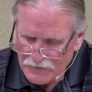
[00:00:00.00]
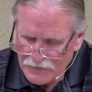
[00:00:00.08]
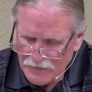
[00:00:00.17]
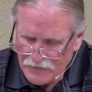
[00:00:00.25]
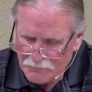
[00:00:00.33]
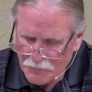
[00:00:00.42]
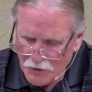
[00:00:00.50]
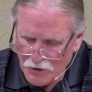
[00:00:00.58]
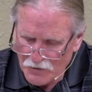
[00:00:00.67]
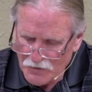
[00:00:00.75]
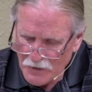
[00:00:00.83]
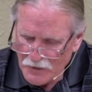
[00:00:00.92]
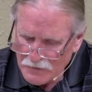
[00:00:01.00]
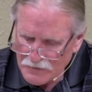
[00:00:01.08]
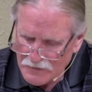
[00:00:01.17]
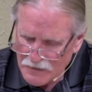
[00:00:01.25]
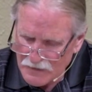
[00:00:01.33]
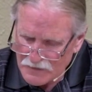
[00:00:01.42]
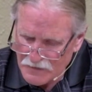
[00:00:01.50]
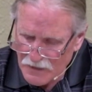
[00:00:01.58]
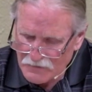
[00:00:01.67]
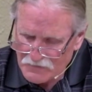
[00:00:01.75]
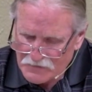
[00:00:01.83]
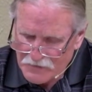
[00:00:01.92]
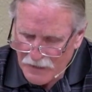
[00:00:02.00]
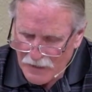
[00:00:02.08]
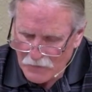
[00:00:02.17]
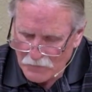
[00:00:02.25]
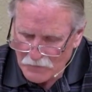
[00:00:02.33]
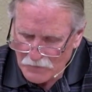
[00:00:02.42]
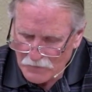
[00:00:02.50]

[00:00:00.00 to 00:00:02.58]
and he burned the king's house down